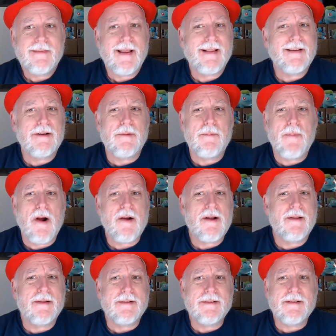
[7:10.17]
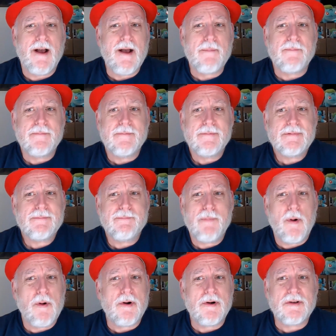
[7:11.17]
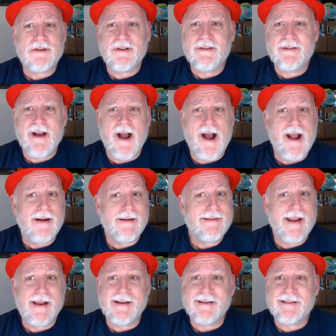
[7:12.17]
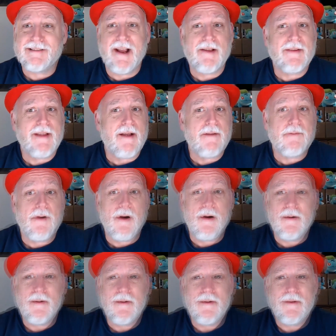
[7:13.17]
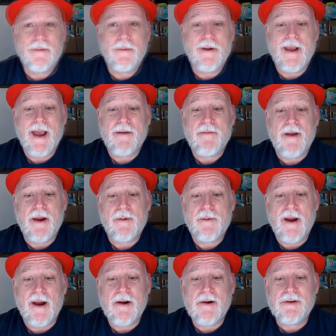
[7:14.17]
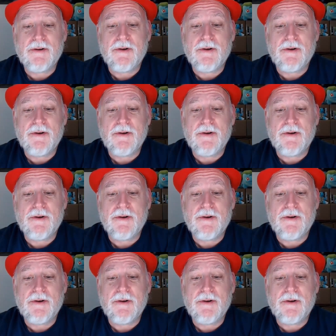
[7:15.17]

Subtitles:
That little mark on the top border should not take us down that far. We have a rare